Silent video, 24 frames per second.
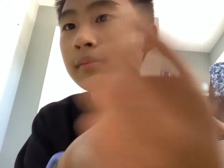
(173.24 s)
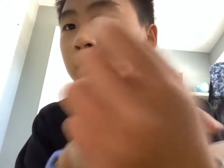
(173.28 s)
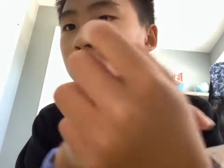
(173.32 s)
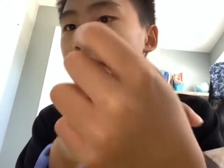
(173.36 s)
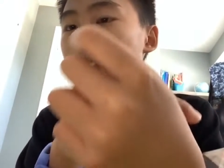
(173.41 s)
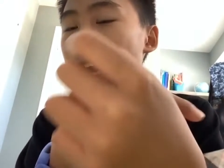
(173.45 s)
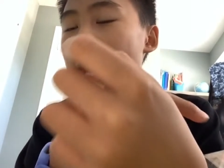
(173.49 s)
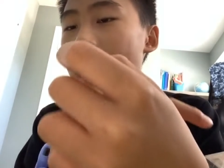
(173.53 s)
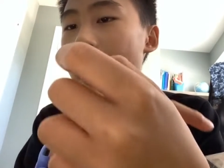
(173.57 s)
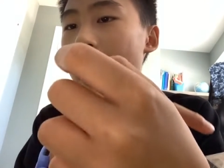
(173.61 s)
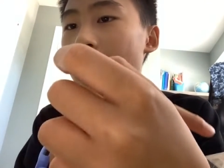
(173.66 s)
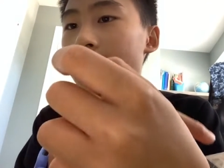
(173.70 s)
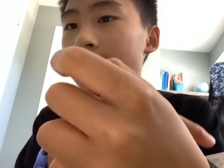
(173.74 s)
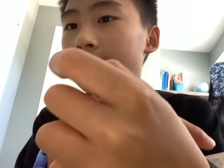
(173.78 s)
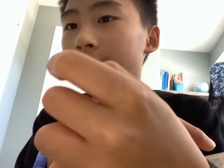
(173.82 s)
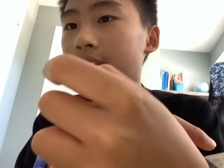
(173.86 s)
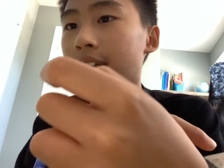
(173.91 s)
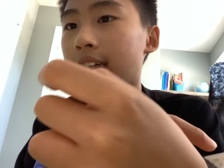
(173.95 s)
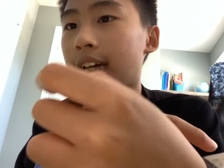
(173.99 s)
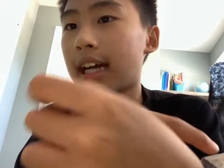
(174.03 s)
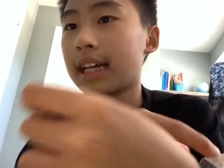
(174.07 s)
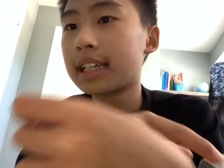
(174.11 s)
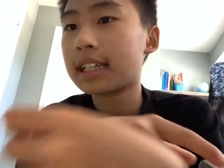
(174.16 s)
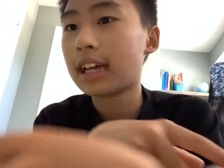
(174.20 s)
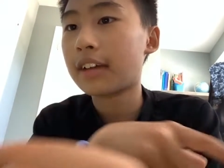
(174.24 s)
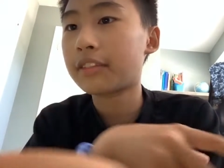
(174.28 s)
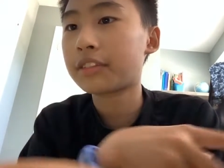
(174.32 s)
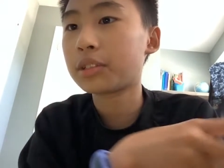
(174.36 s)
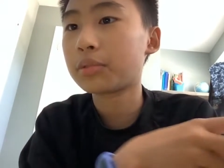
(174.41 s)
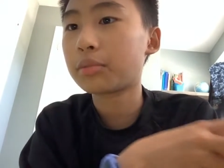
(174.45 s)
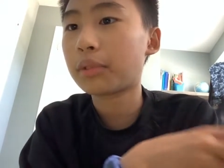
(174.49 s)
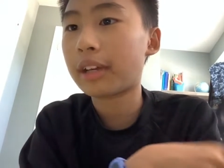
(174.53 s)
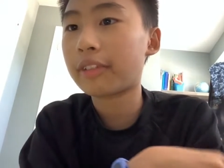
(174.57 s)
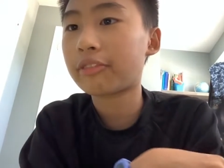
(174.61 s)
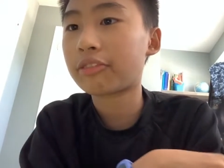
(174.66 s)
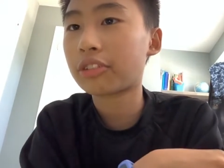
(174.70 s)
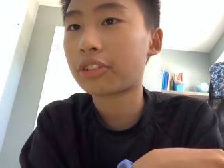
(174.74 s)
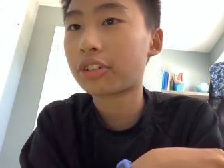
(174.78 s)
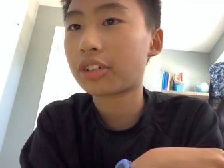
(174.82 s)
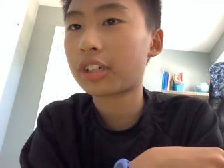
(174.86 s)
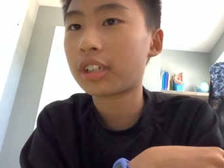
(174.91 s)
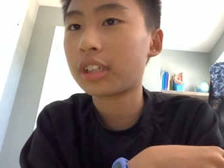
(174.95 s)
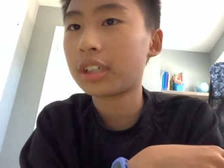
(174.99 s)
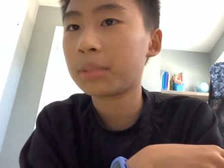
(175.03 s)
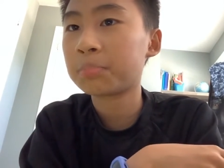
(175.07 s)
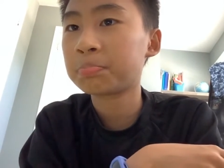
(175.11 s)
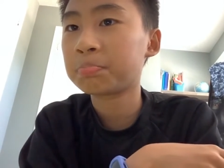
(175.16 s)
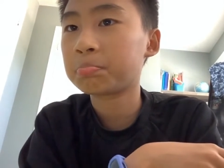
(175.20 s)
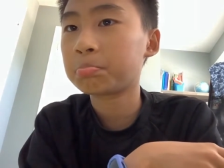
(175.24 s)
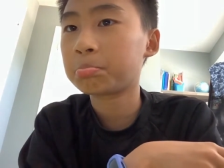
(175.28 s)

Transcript: And now you guys have to wait for